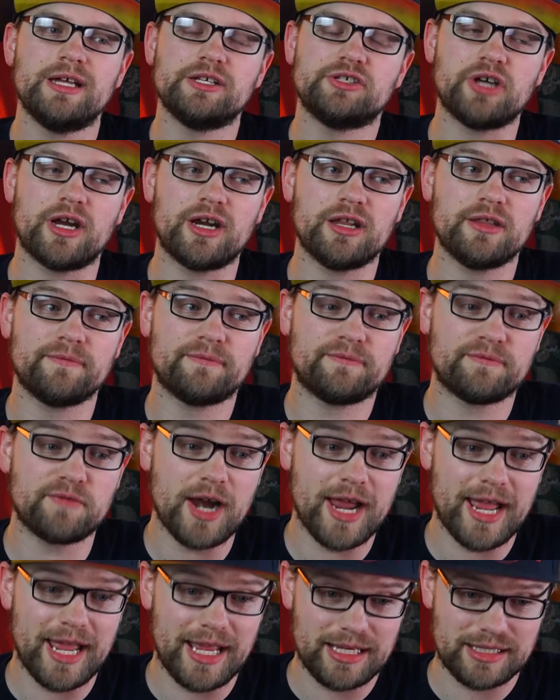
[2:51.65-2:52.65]
Jonathan
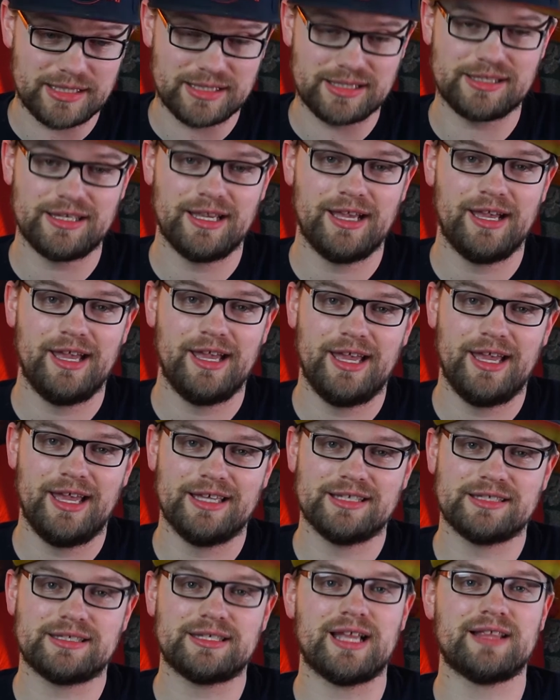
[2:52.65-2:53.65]
Frakes
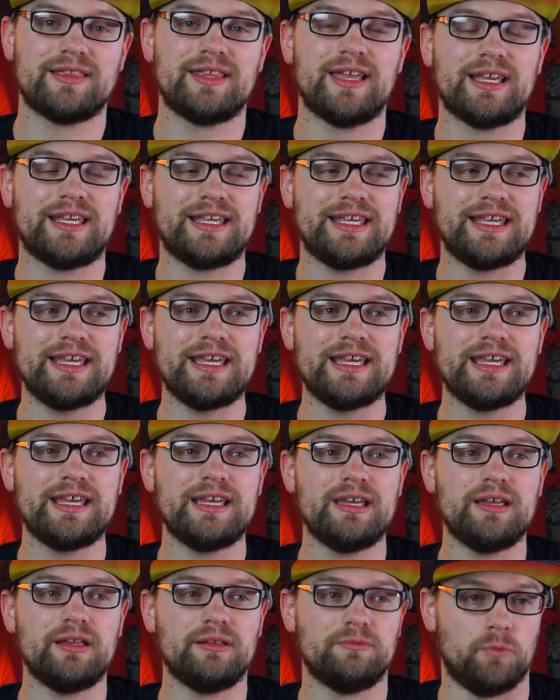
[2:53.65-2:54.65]
said that
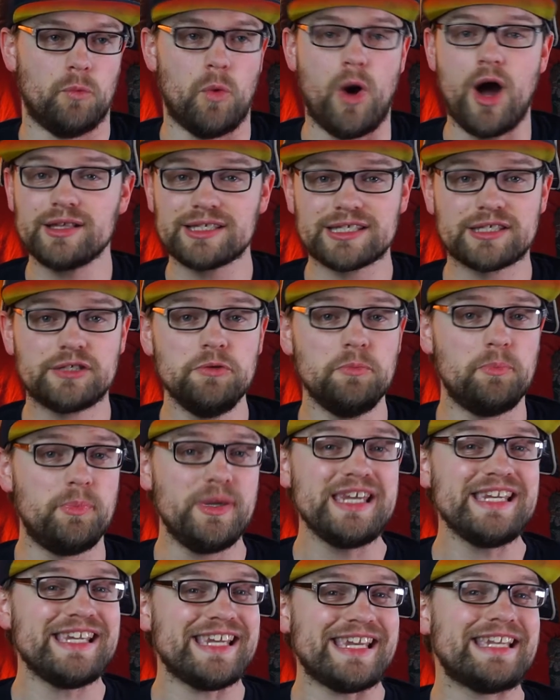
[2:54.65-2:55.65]
he wants to
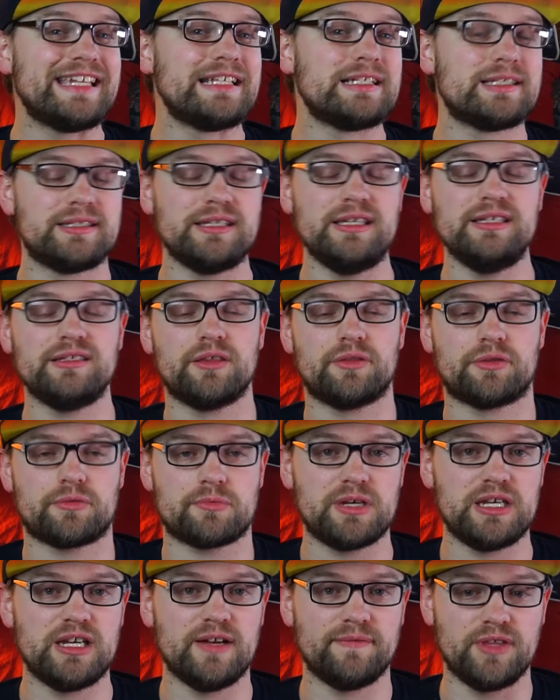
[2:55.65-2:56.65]
be in season
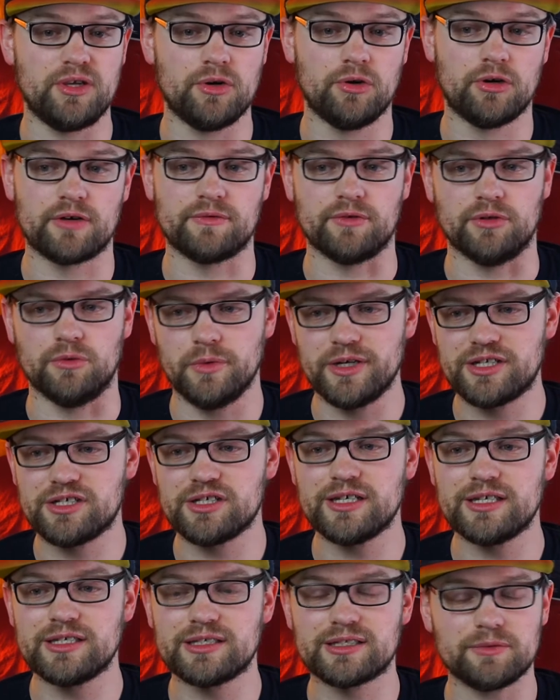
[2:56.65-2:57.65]
three of the Orville, which
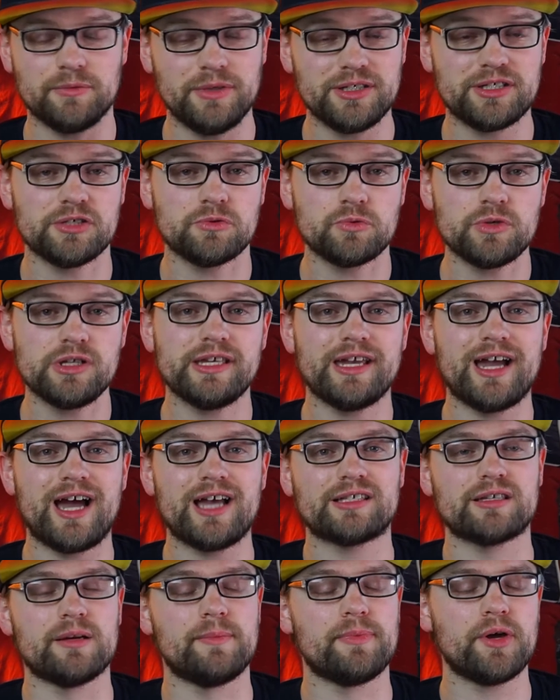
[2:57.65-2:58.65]
is which is really
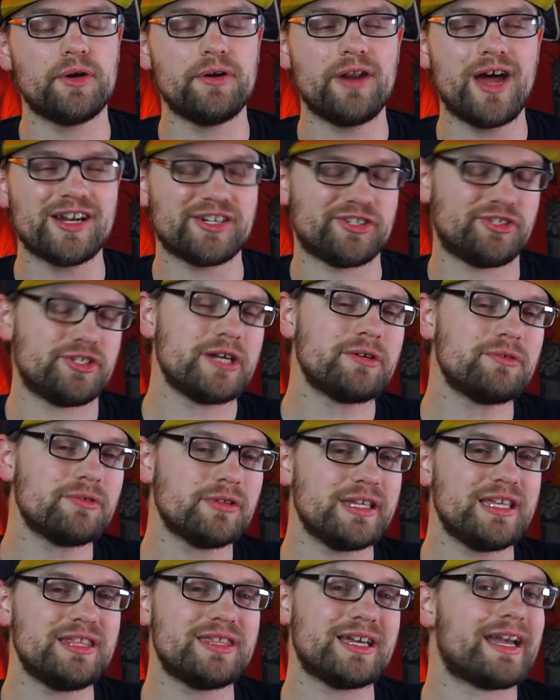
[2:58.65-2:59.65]
awesome, though not
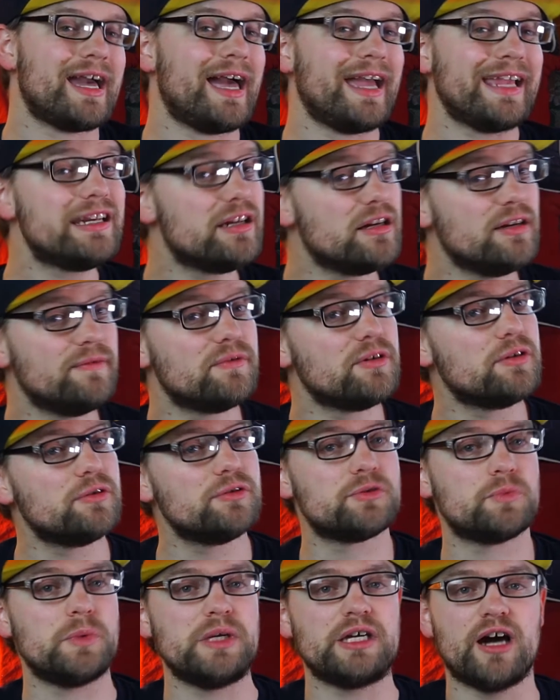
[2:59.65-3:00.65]
generally the kind of
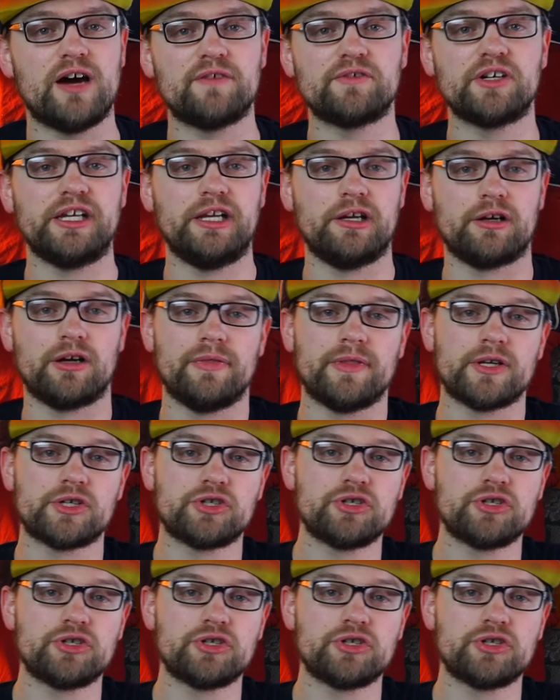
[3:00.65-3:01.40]
news we cover here on the